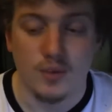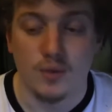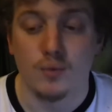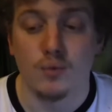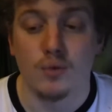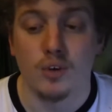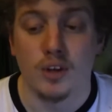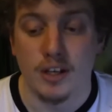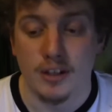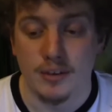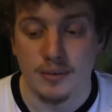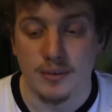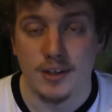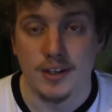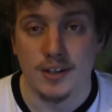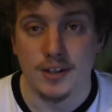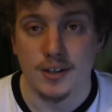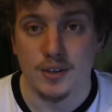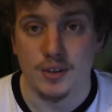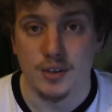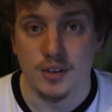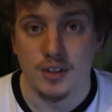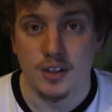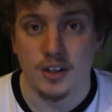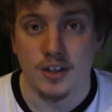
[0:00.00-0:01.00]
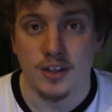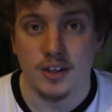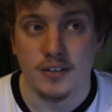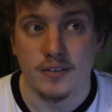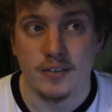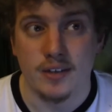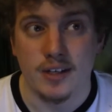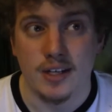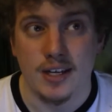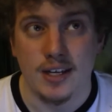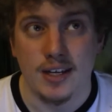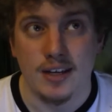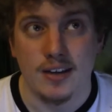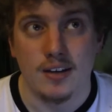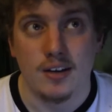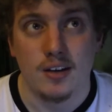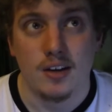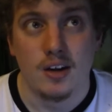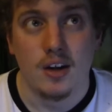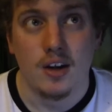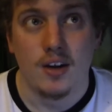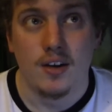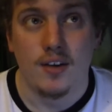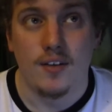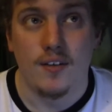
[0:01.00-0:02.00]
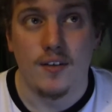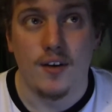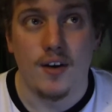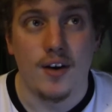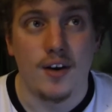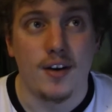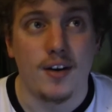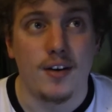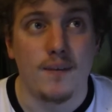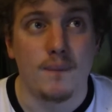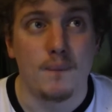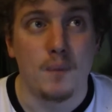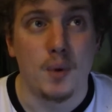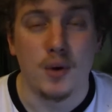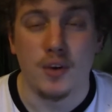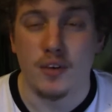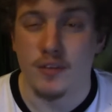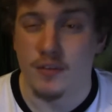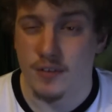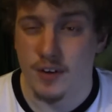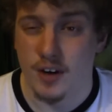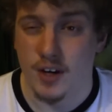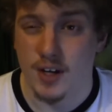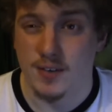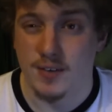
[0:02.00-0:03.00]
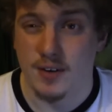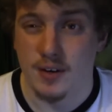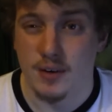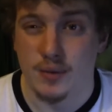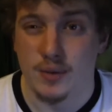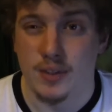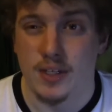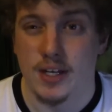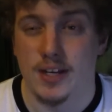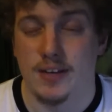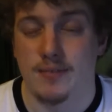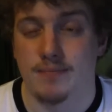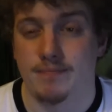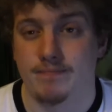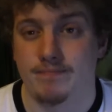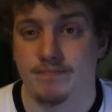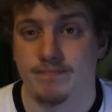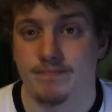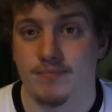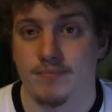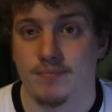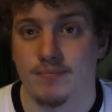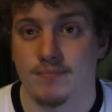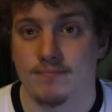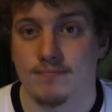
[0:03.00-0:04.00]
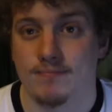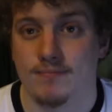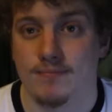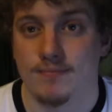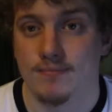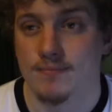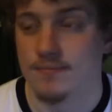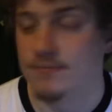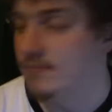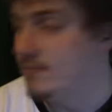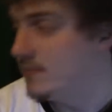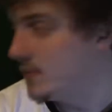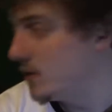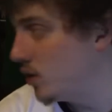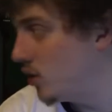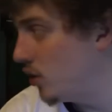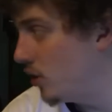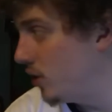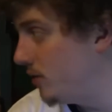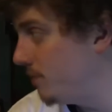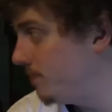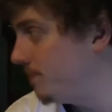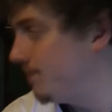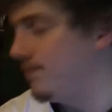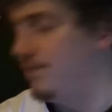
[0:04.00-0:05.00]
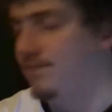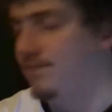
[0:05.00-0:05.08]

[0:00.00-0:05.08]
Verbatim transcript: Really, really enjoy it. I'll give it a 9.5 out of 10. Connie?